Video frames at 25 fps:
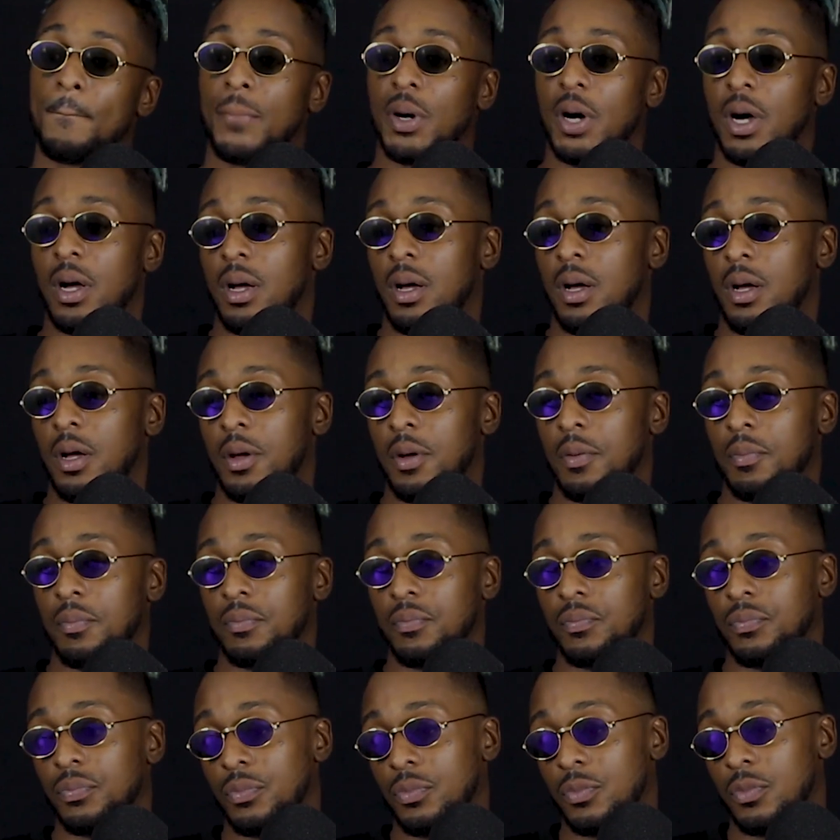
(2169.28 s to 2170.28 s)
But
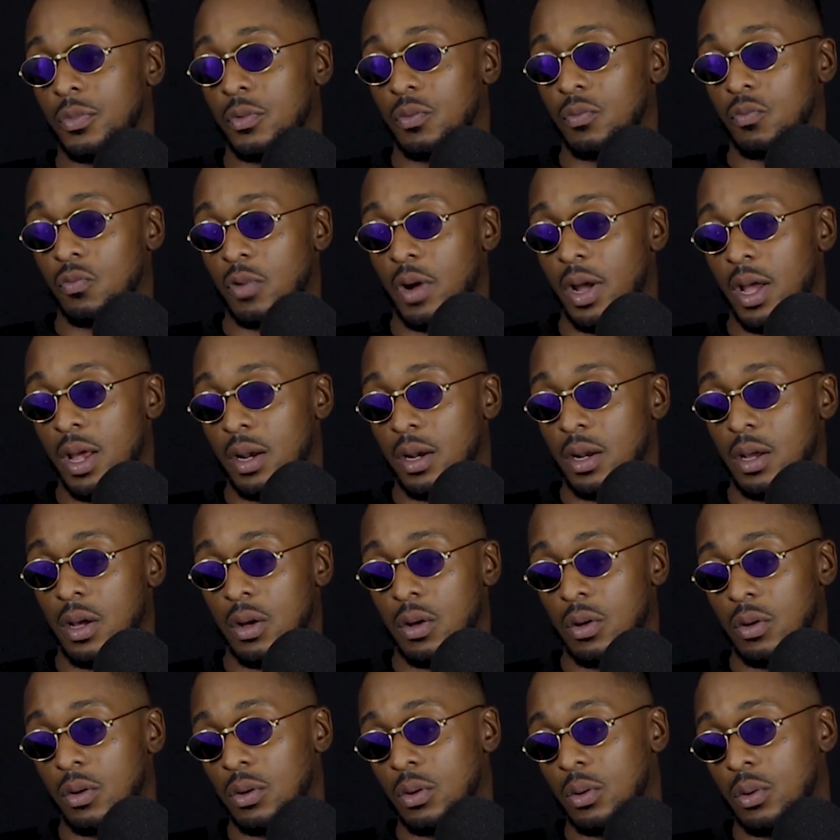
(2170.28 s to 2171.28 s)
right
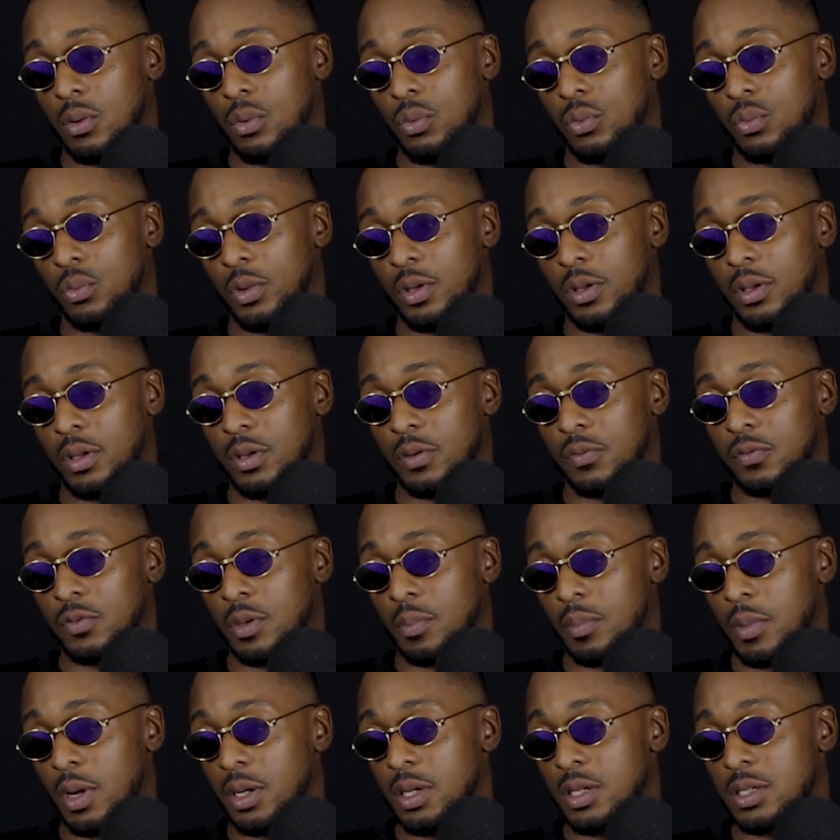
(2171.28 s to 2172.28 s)
now, with the
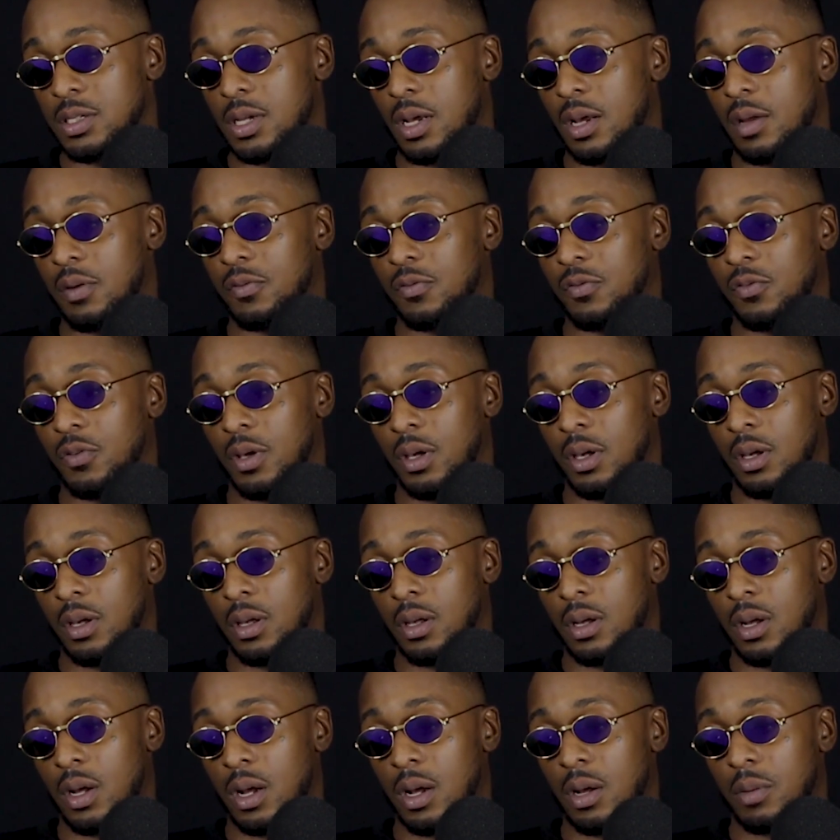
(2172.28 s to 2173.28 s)
money side of
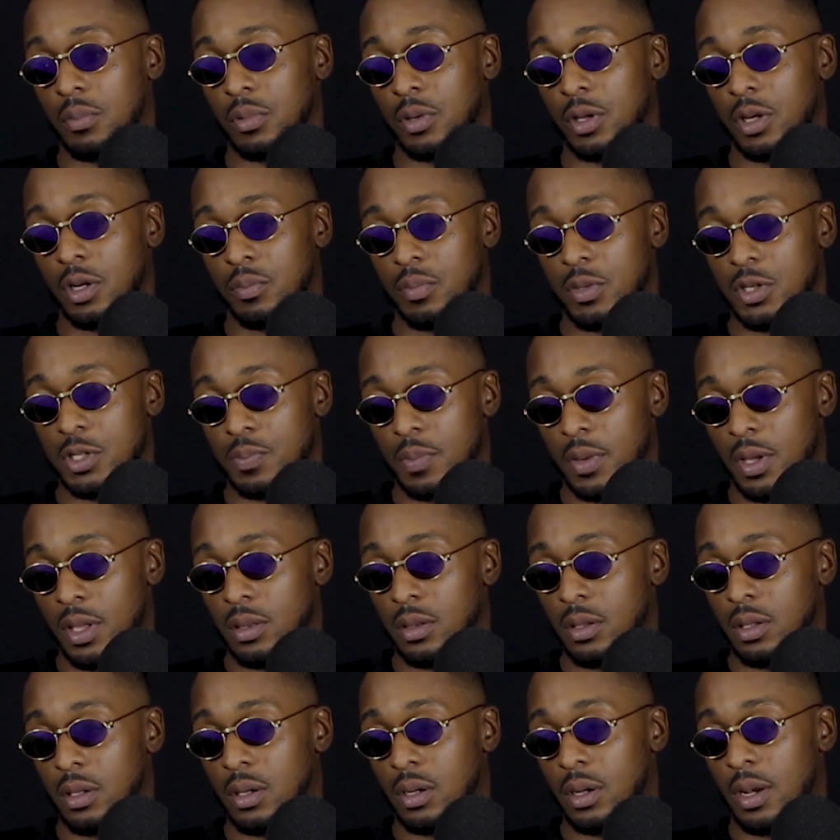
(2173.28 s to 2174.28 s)
thing, I'm gonna be
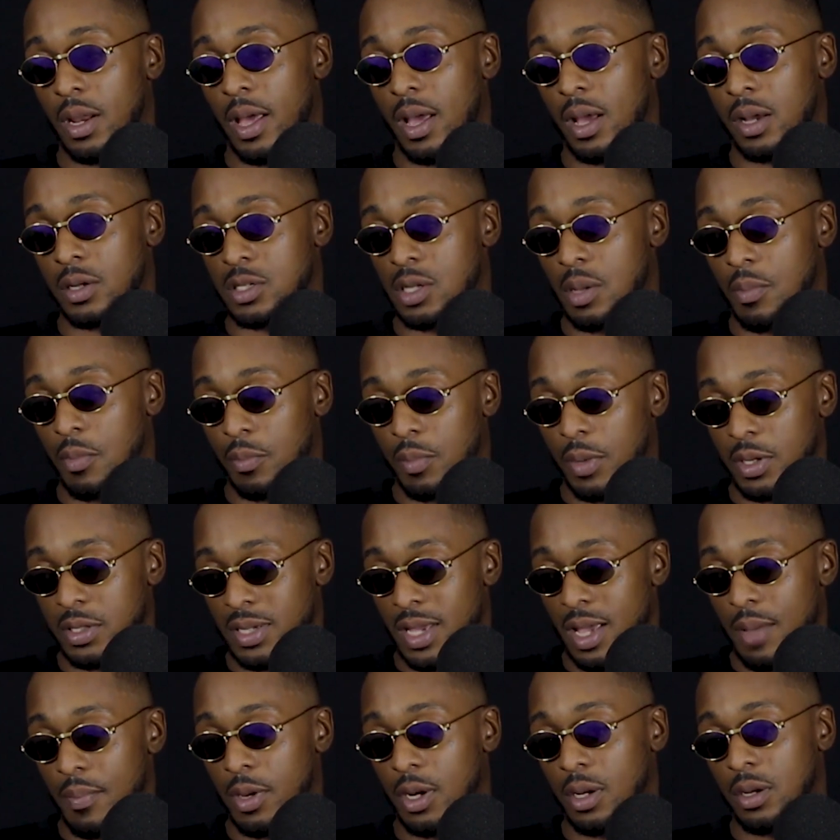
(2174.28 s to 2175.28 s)
spending like some of my
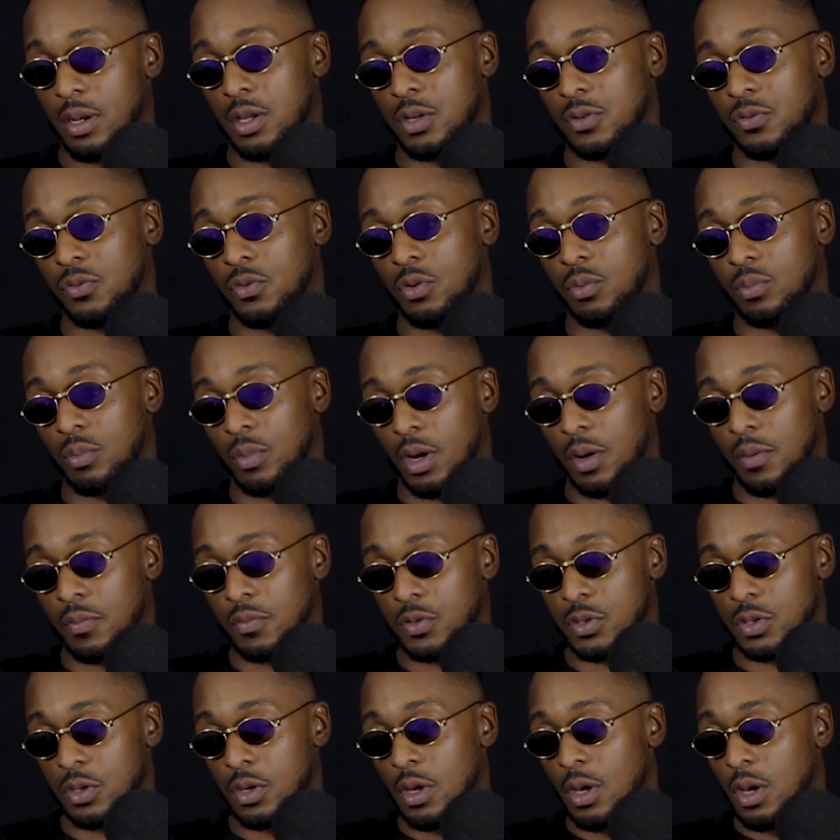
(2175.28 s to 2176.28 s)
time in the next few
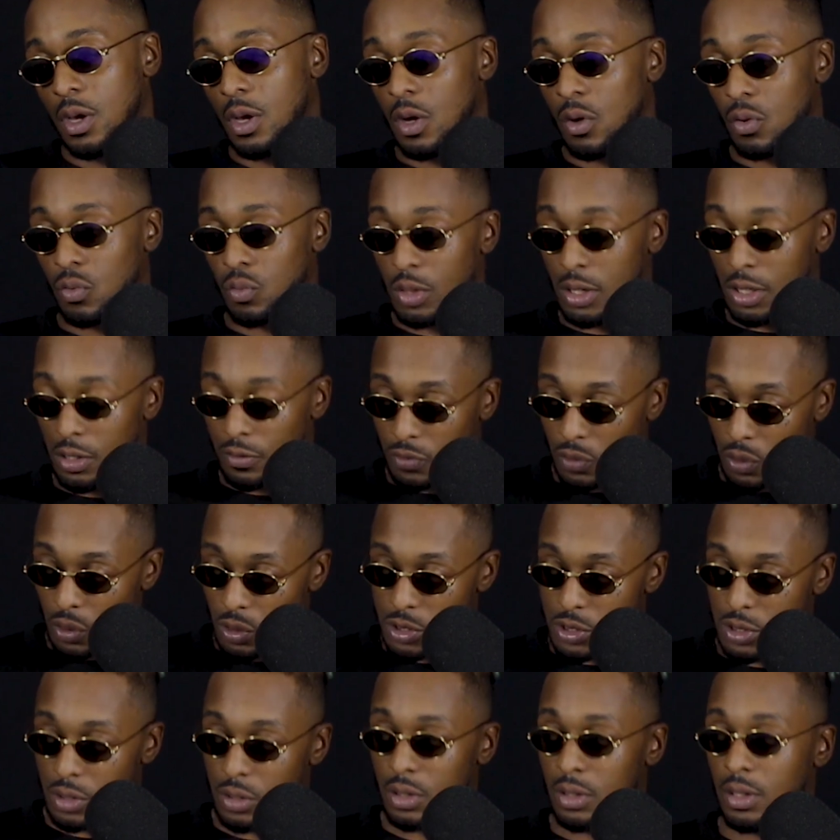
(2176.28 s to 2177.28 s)
months really
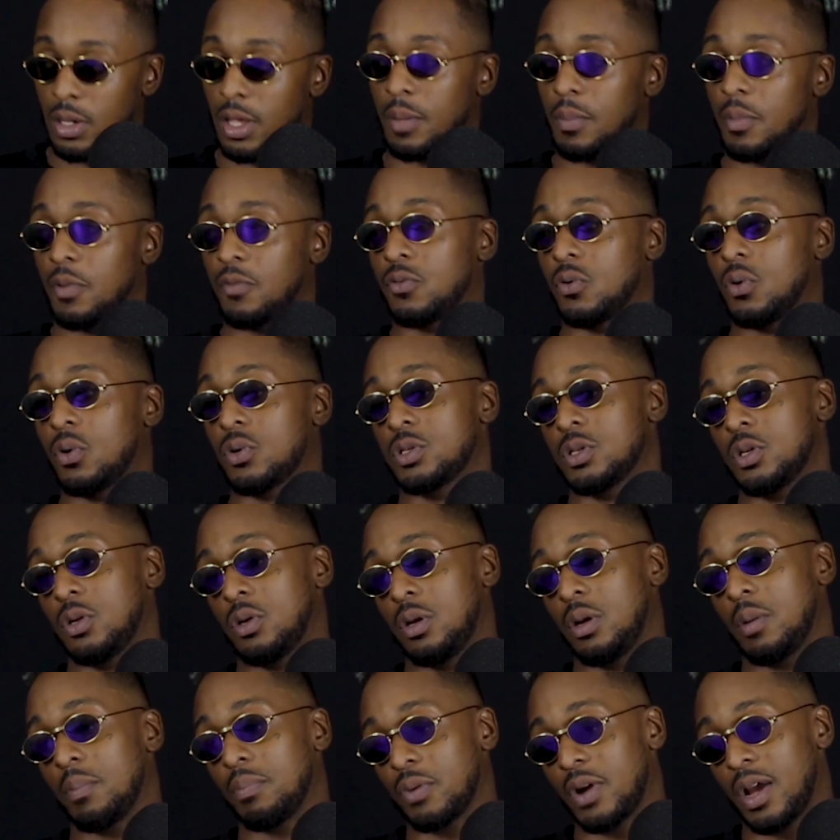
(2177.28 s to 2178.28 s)
focusing on them and focusing
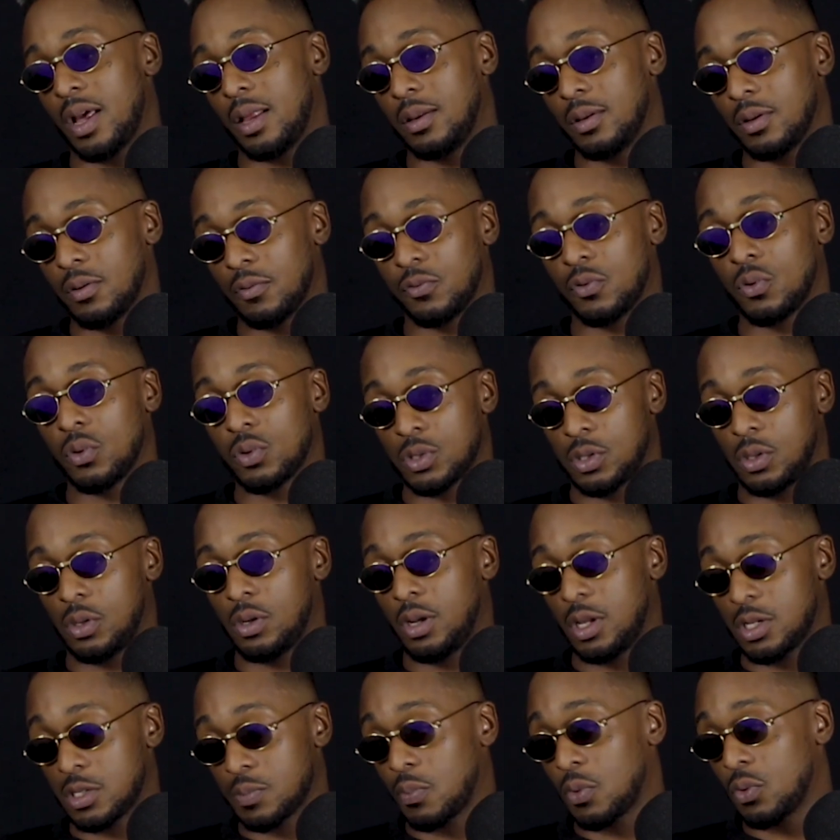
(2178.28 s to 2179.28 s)
on the brand and focusing
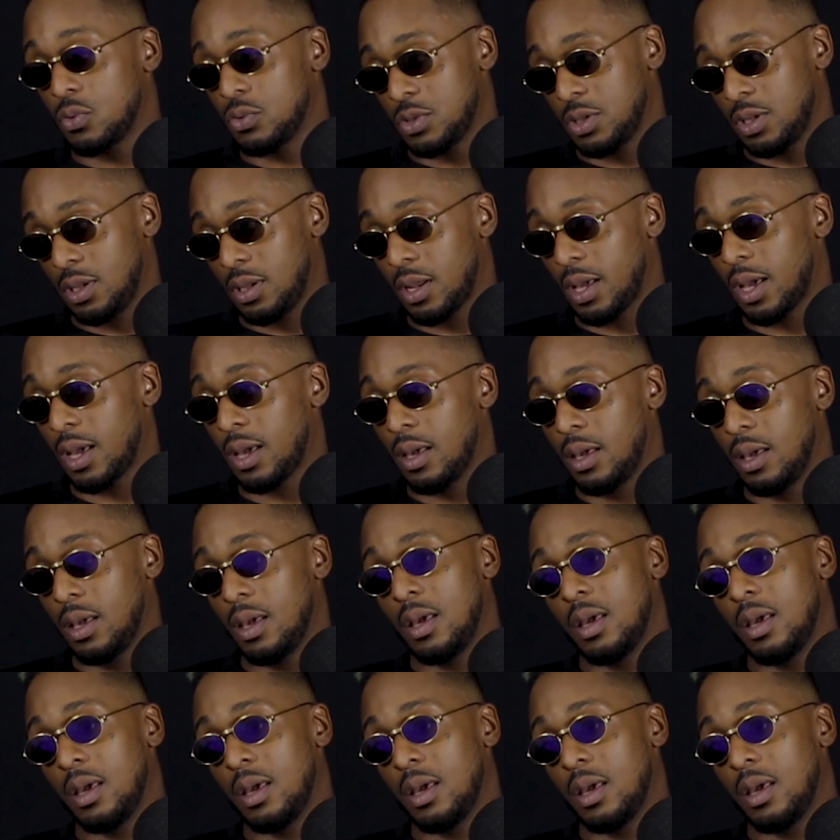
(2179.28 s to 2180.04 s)
on exposing that.